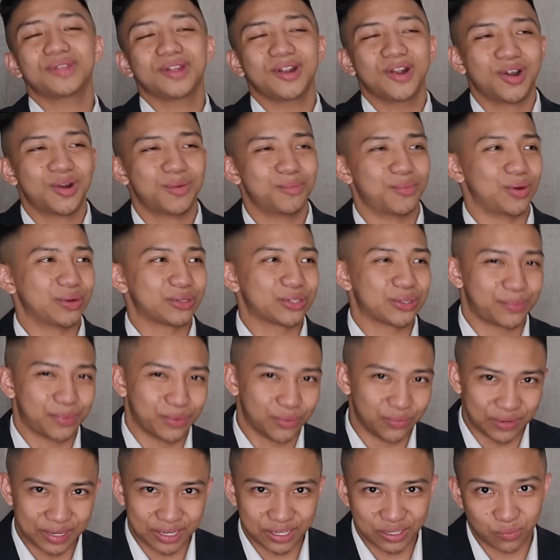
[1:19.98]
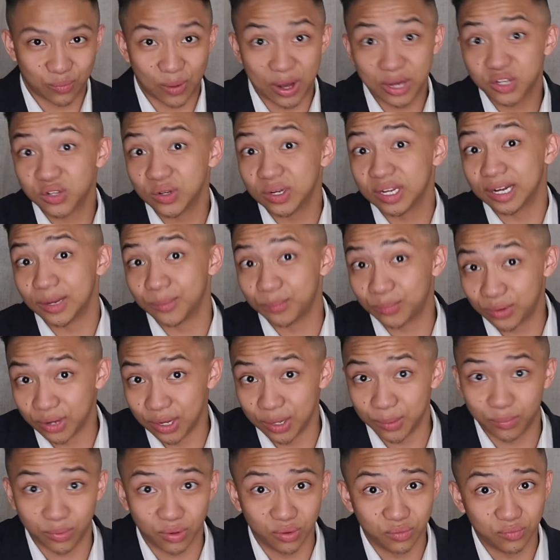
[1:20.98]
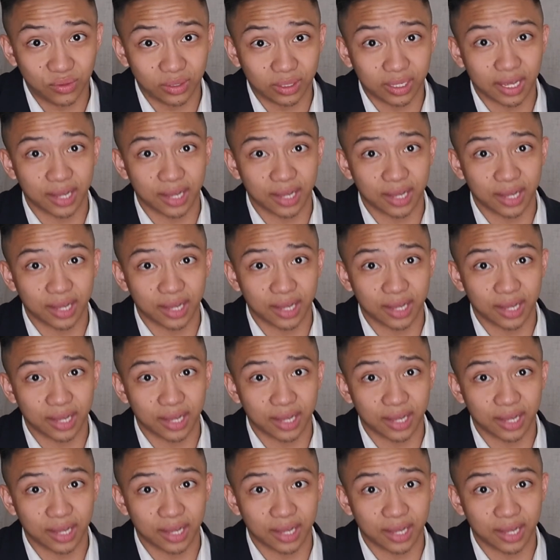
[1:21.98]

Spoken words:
there are multiple reasons why you should get a pre-approval